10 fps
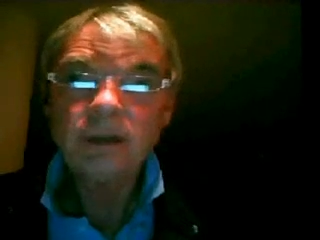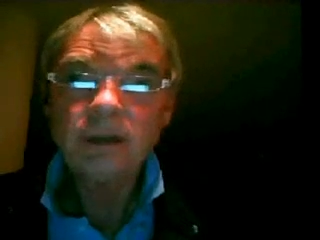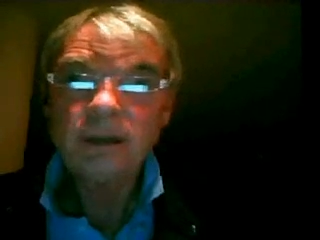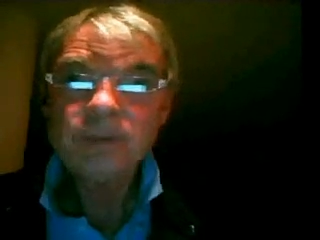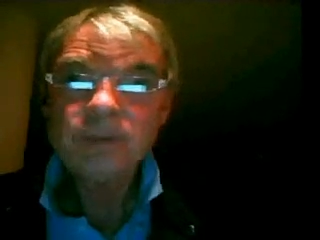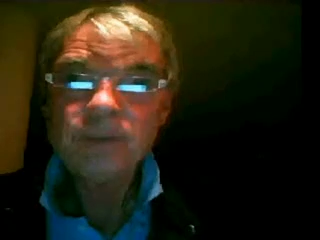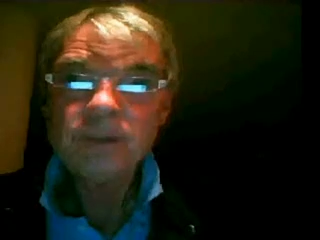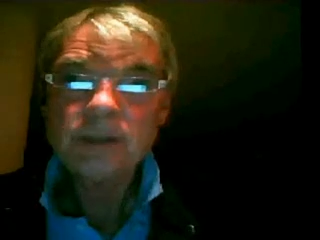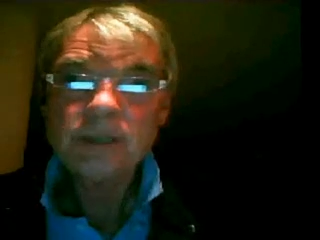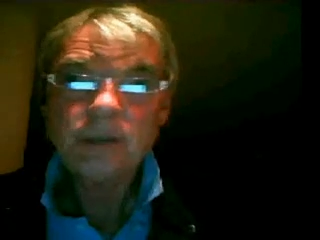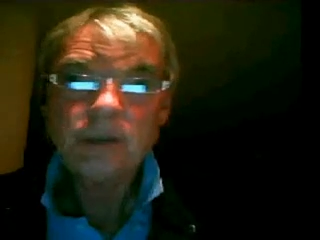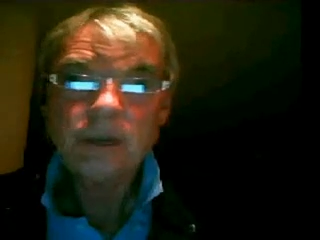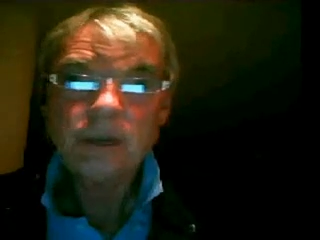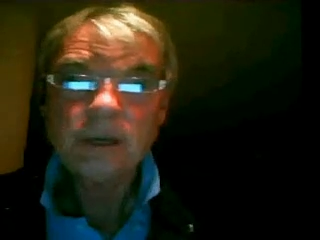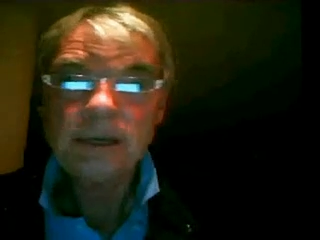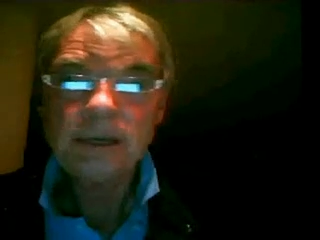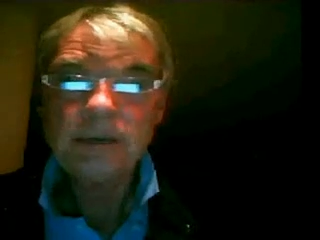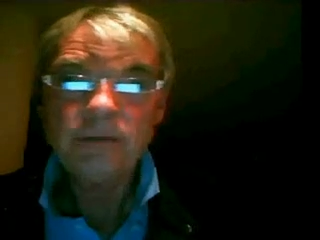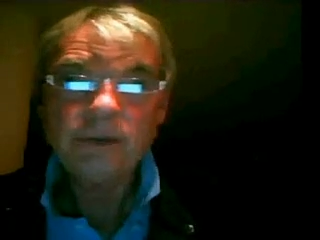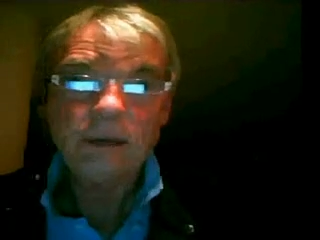to deal with the kind of